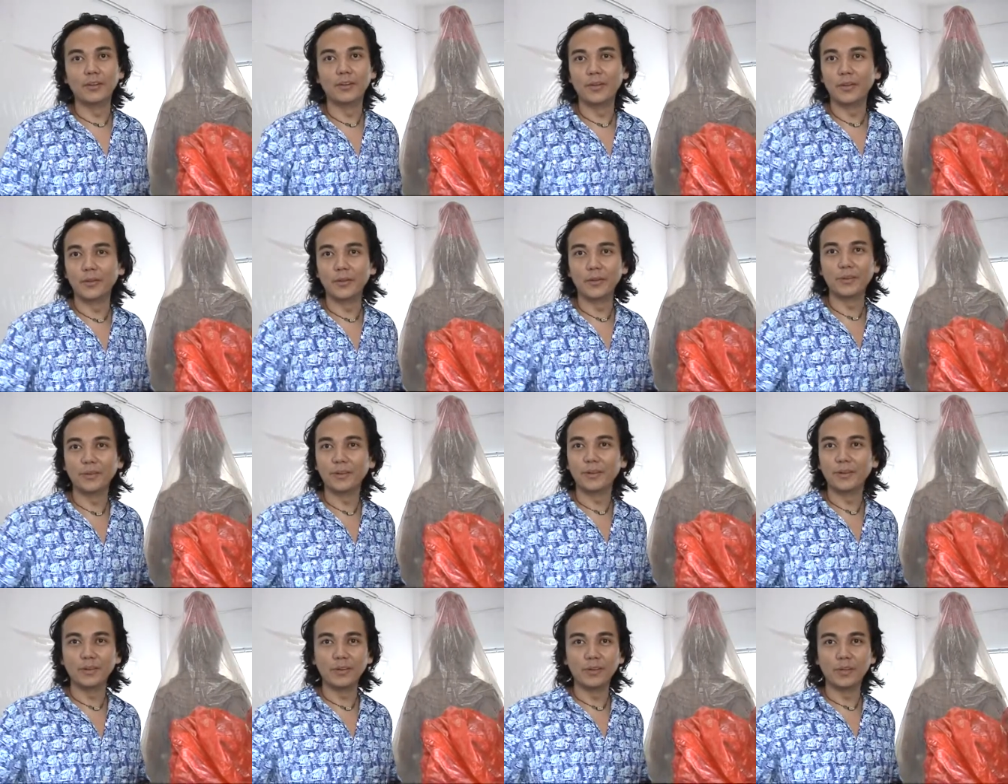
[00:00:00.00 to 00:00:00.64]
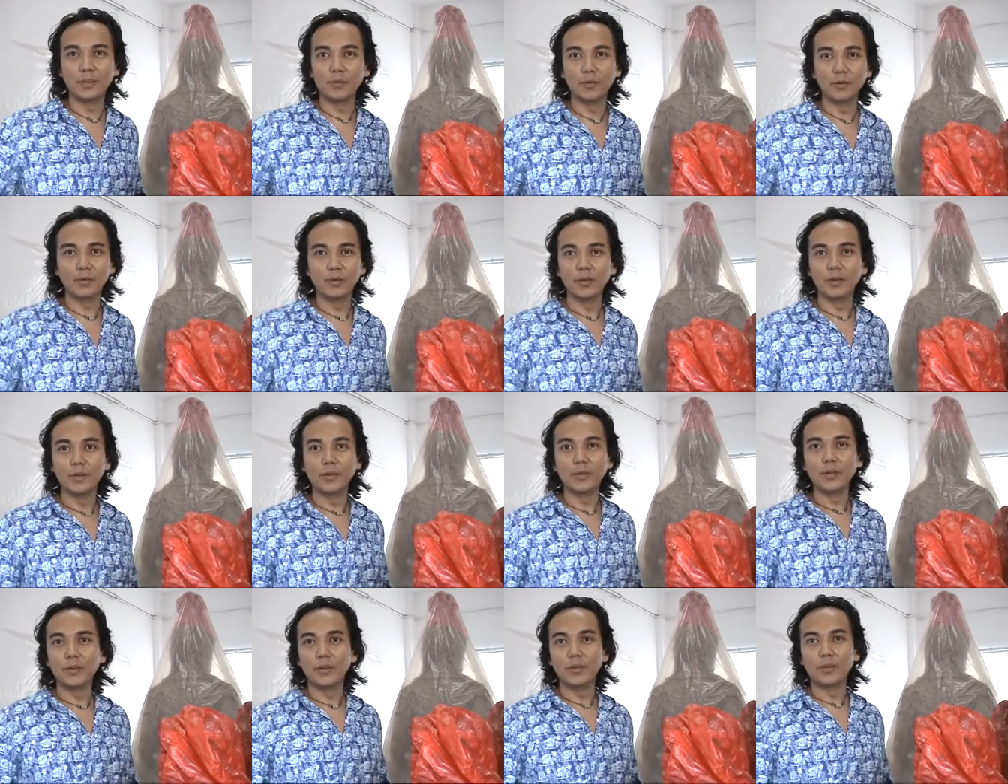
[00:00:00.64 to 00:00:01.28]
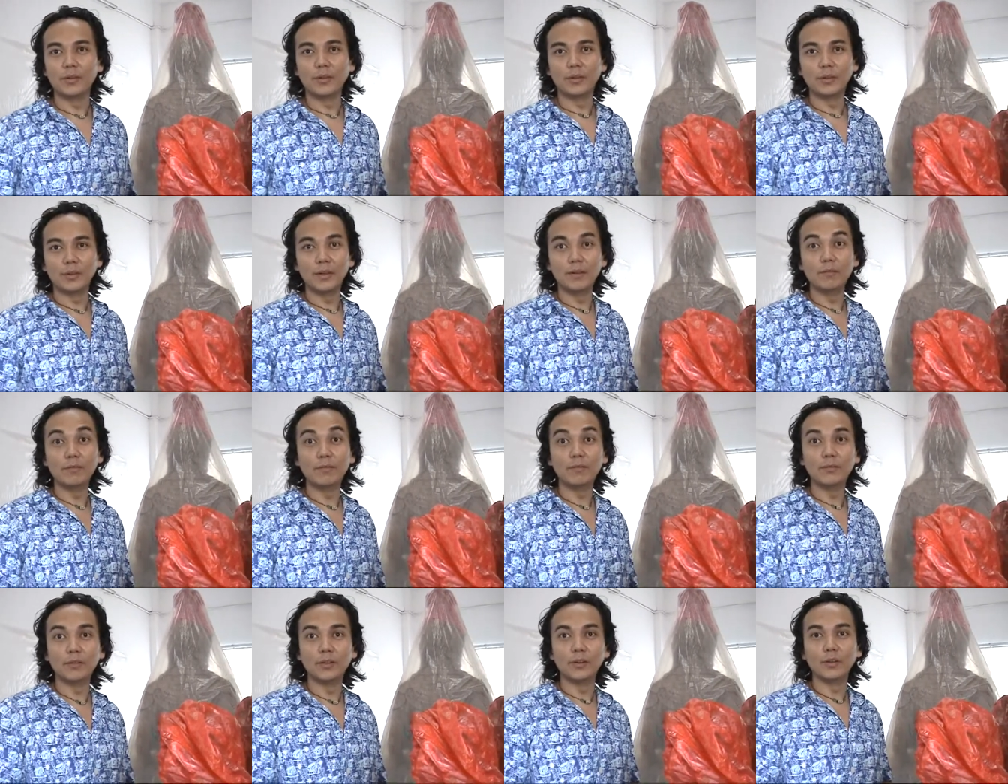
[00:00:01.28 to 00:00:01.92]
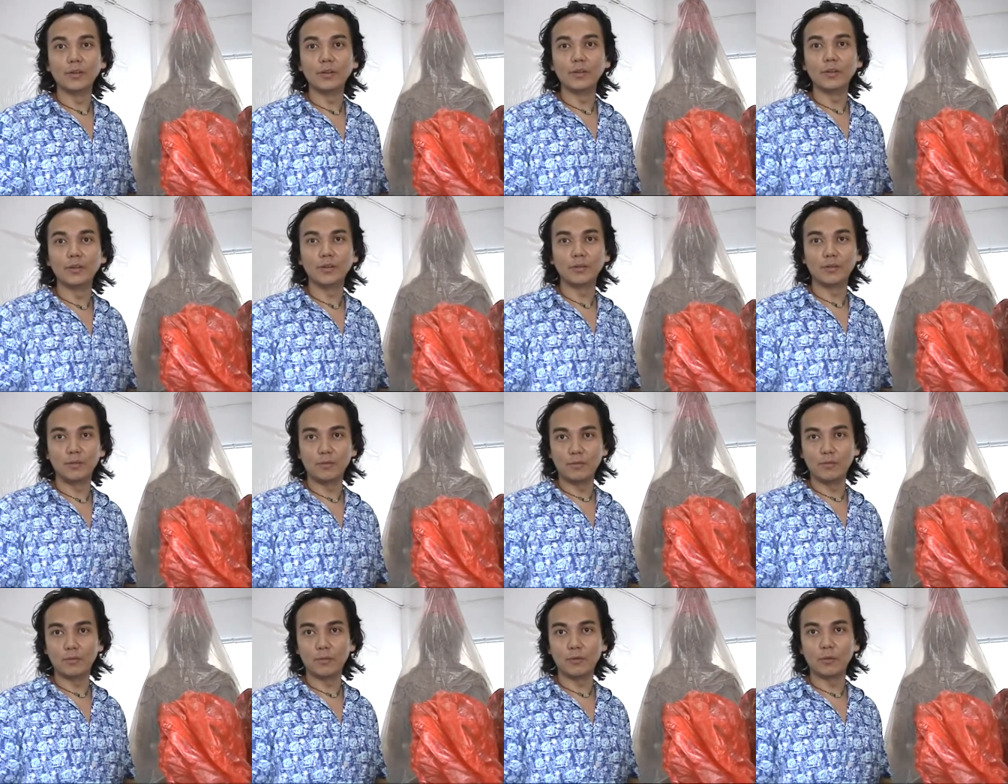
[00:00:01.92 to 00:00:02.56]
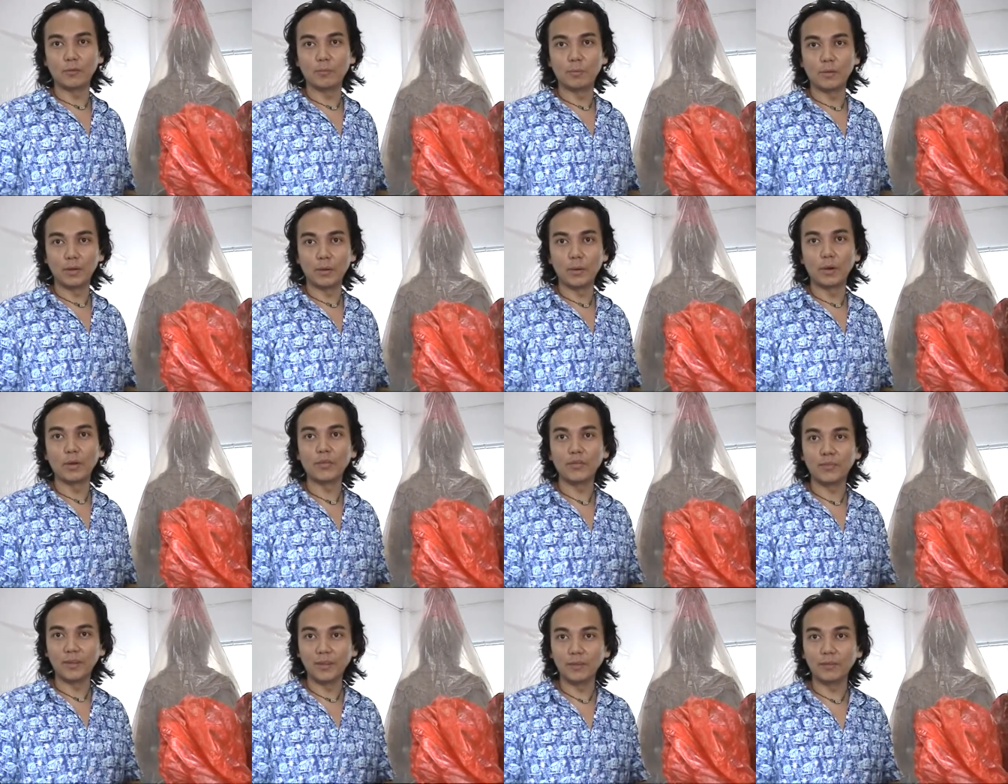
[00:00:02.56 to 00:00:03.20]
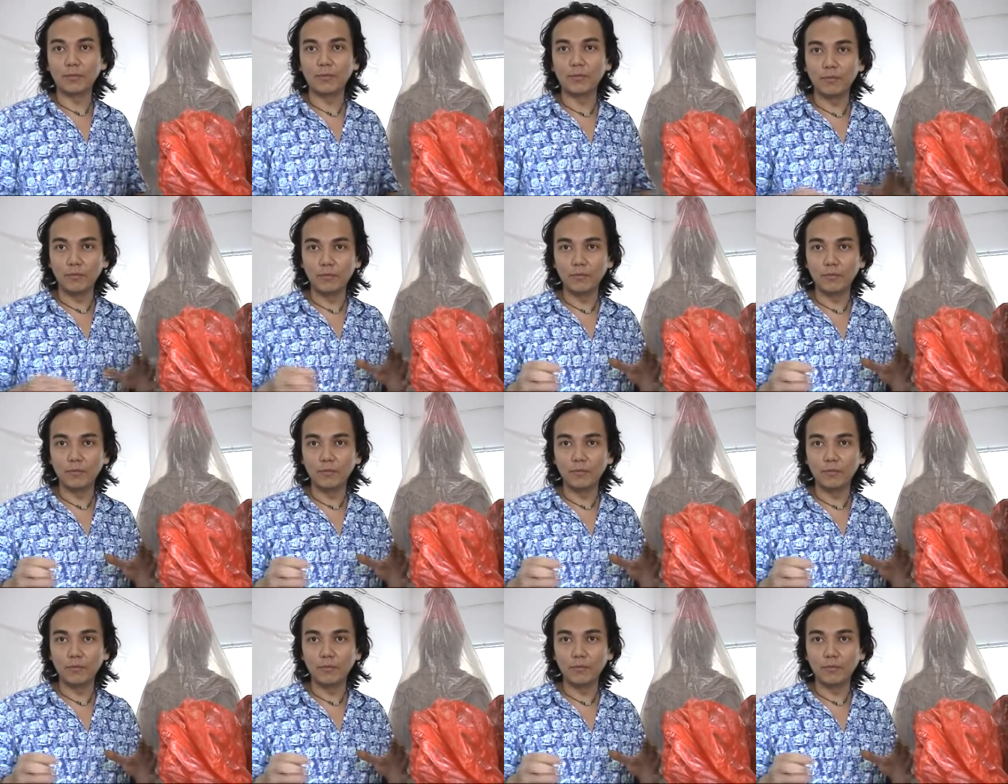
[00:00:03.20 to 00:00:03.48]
you know, this is an infinite you know, universe, but there are six